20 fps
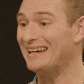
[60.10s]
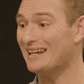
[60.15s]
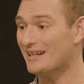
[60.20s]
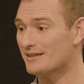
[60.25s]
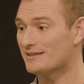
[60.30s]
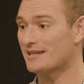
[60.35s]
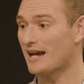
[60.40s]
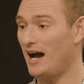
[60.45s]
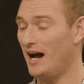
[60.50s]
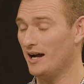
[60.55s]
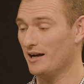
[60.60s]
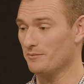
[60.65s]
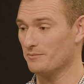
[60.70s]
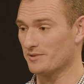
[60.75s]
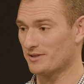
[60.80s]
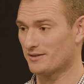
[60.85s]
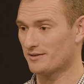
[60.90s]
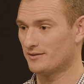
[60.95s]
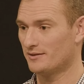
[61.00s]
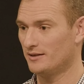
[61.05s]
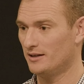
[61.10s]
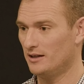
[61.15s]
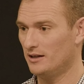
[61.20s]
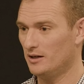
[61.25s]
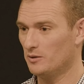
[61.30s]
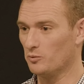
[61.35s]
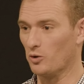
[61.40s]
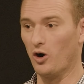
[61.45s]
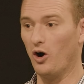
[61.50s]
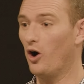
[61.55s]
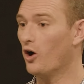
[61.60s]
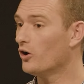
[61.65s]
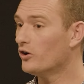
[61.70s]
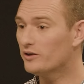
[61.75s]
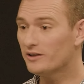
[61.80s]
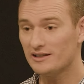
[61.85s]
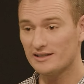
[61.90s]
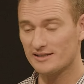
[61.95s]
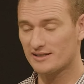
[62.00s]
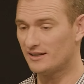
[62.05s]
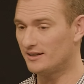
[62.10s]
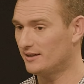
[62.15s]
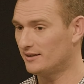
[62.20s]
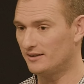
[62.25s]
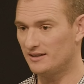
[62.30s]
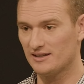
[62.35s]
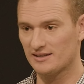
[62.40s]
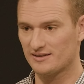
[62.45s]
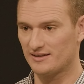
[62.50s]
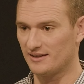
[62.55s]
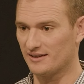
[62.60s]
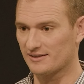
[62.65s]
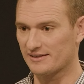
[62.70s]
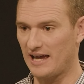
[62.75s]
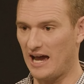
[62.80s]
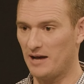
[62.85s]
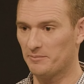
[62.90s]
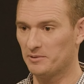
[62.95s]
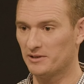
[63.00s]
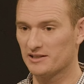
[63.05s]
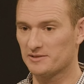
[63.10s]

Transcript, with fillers: end times. We're already seeing these things happen.